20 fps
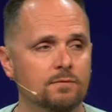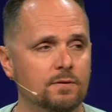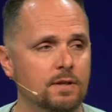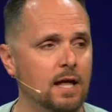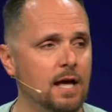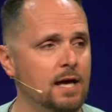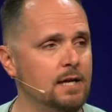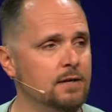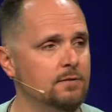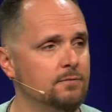of
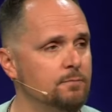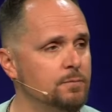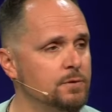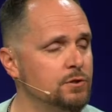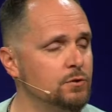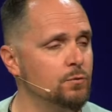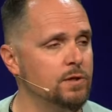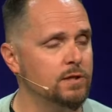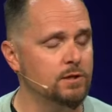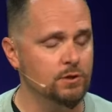life
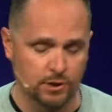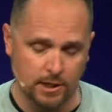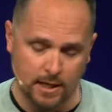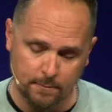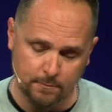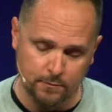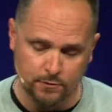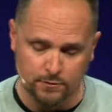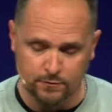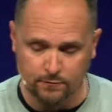between
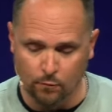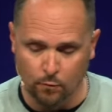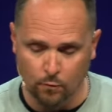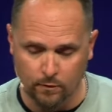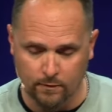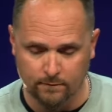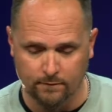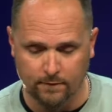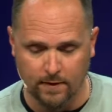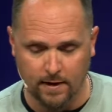chapters
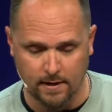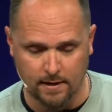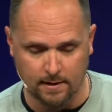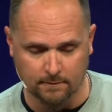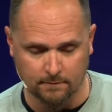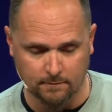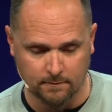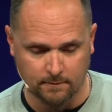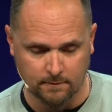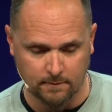4 and
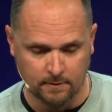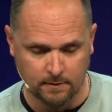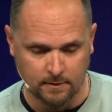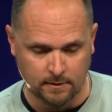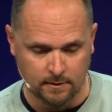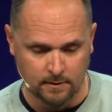5.